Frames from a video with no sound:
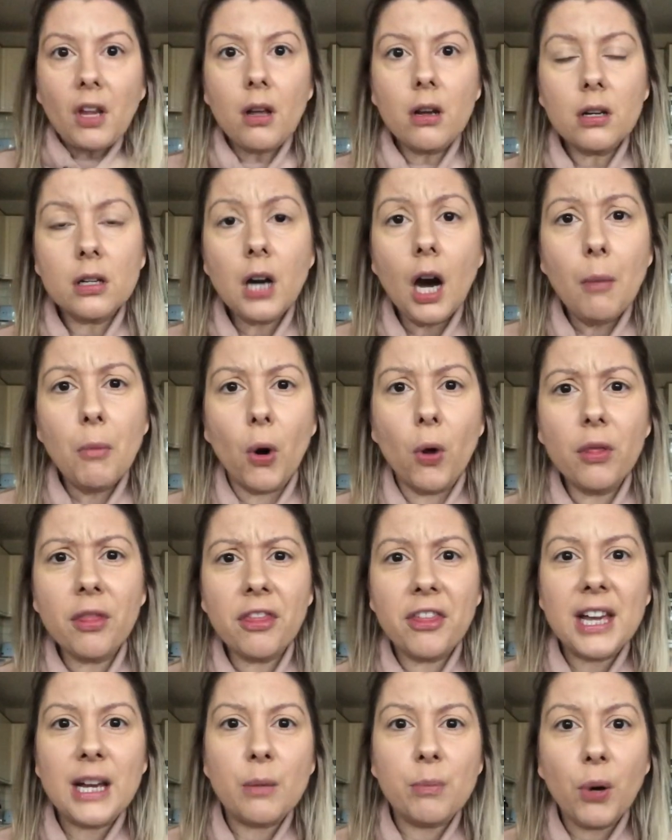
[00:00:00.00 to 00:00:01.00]
come on,
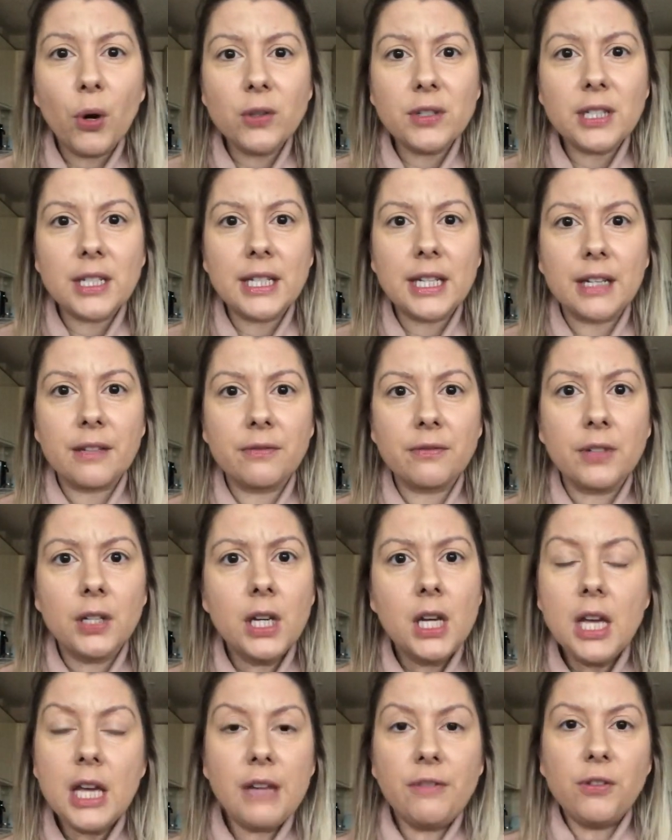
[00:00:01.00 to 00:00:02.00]
think positive.
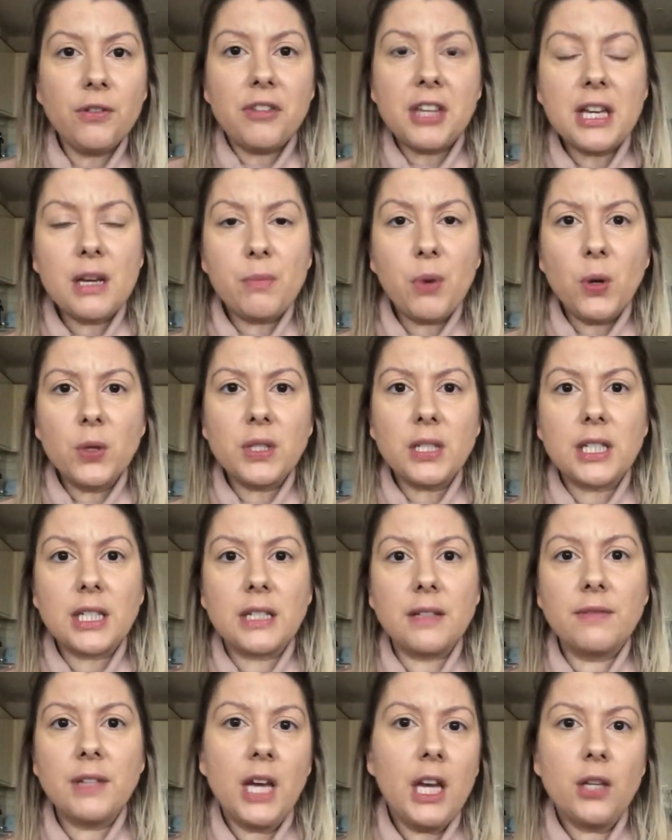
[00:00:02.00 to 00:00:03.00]
If you think
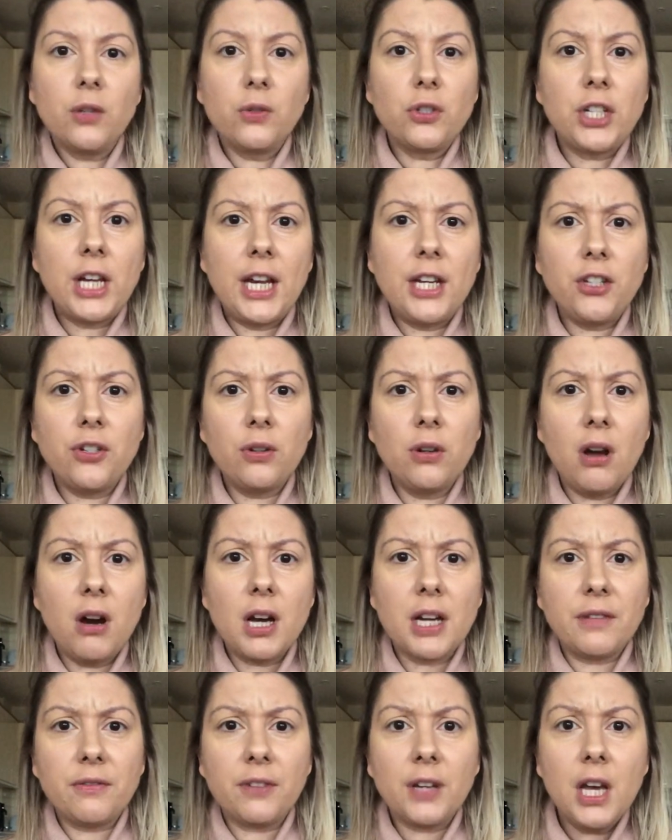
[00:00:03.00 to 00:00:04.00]
positive, you'll change your
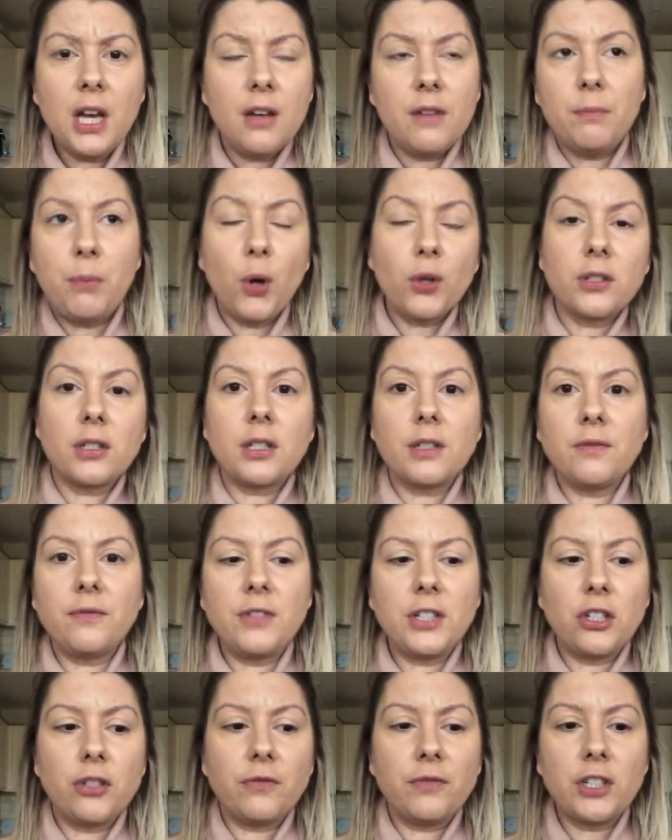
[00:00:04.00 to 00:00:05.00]
life. Positive
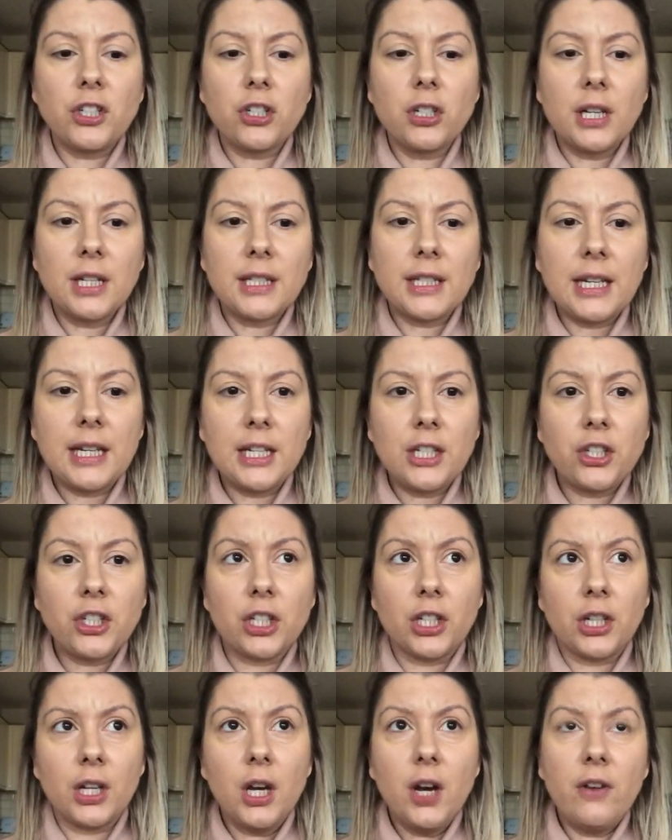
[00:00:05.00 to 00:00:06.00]

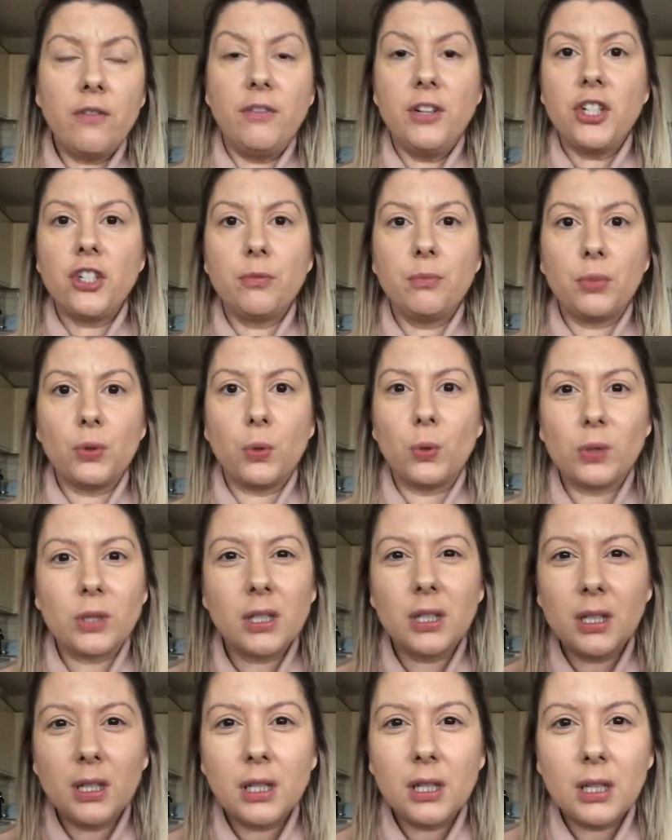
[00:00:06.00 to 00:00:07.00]
visualization, vision board.
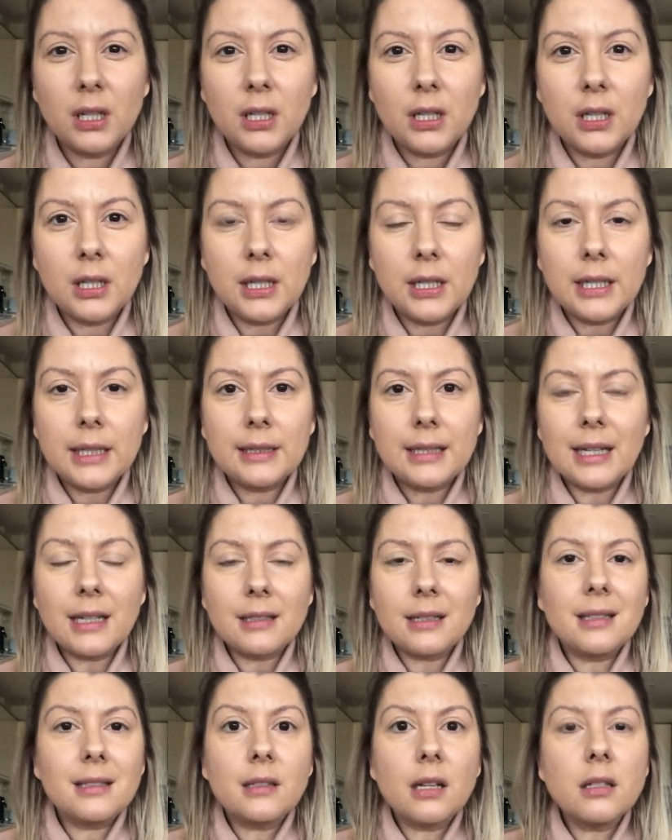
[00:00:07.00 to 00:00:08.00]
That,
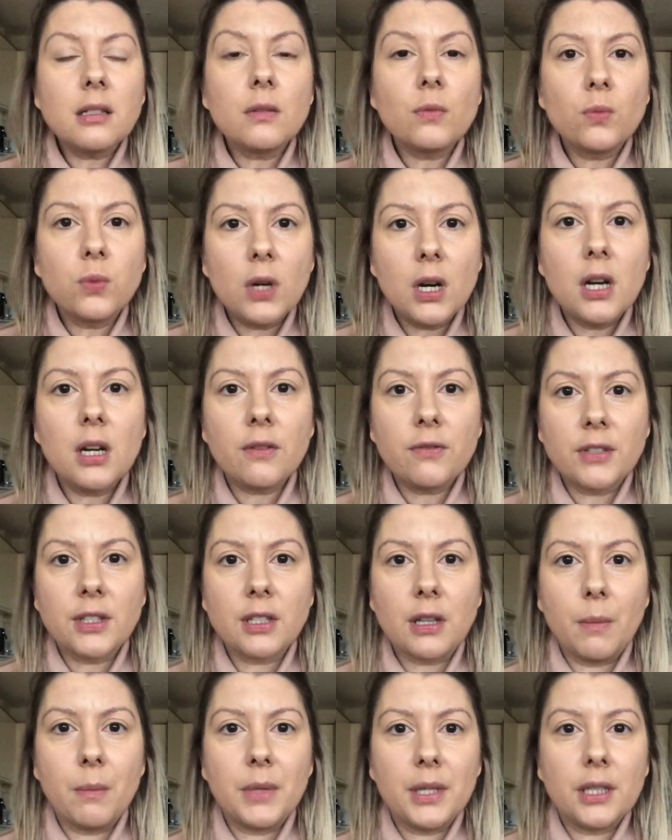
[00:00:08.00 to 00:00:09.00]
it doesn't work for
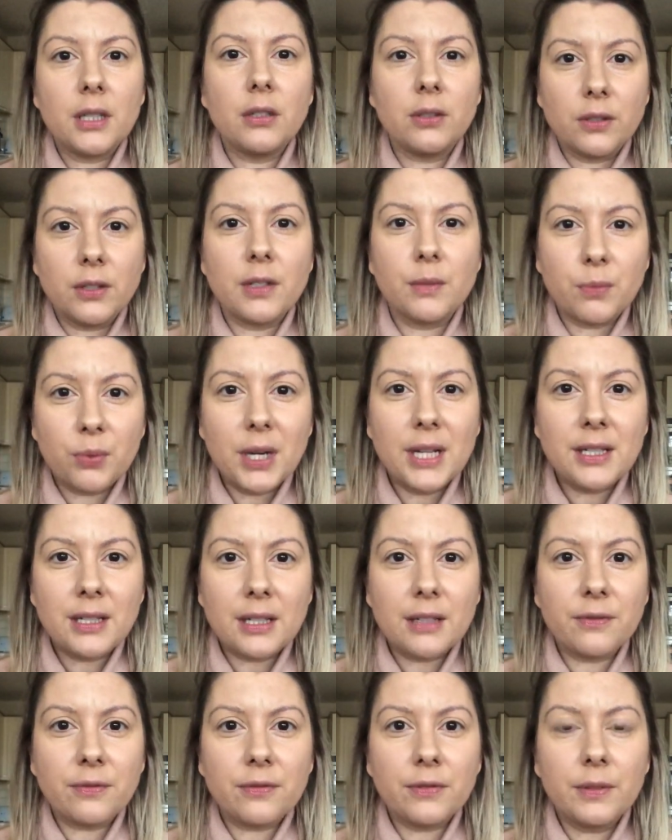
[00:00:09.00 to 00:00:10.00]
somebody who's
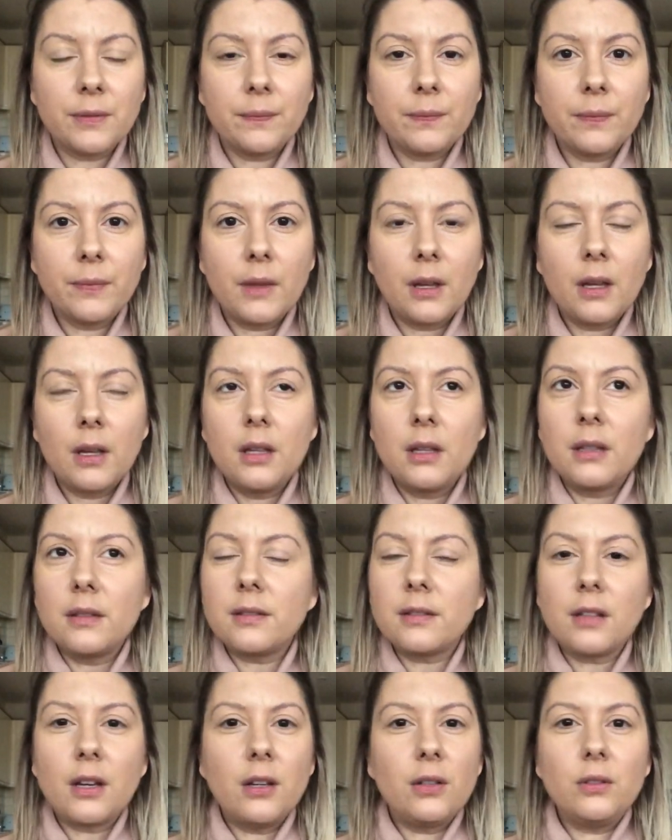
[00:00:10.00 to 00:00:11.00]
depressive.
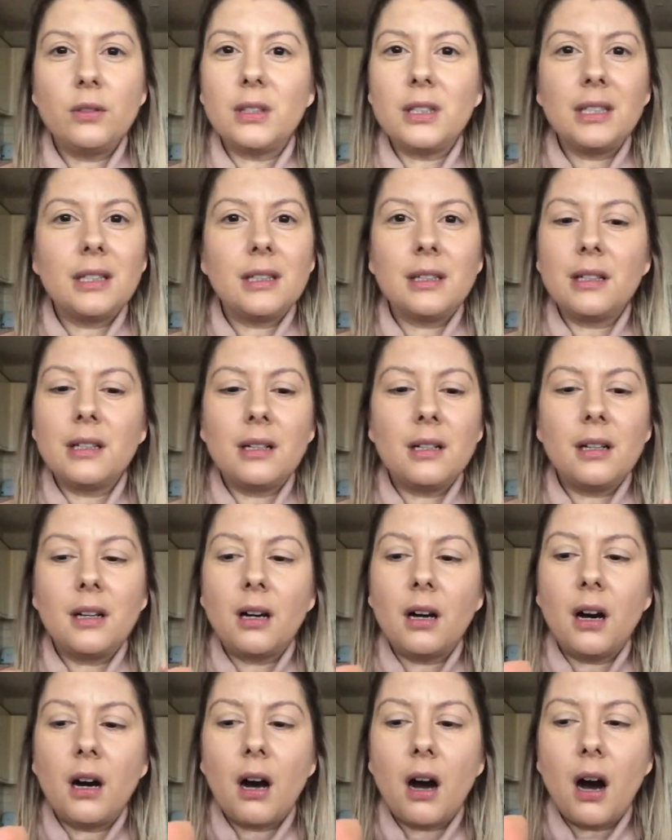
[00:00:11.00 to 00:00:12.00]
So
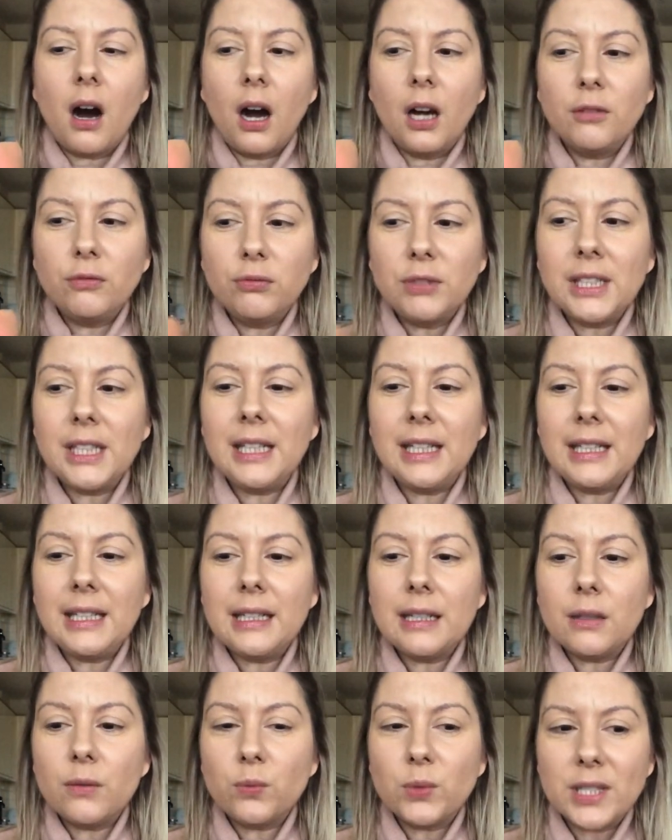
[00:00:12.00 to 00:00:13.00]
I
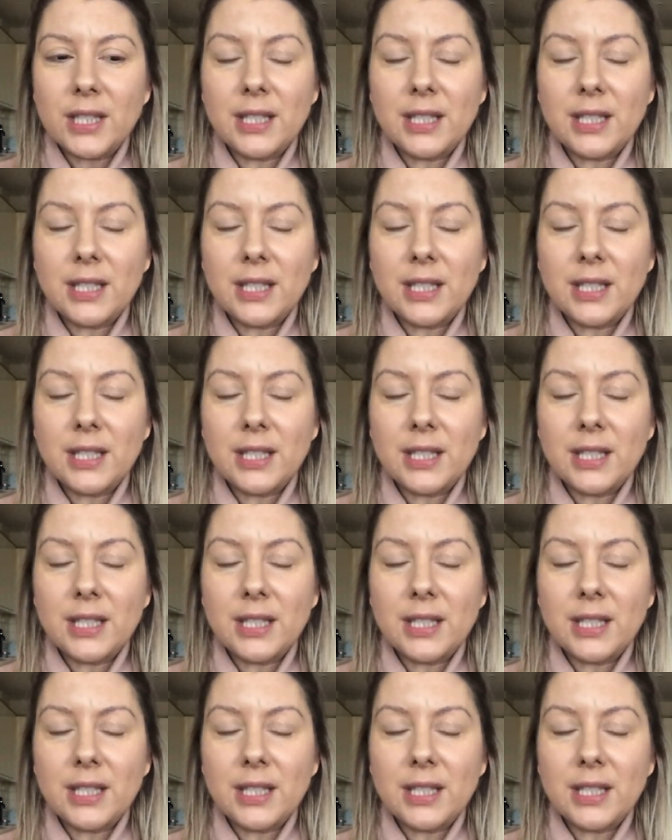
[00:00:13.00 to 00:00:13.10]
really would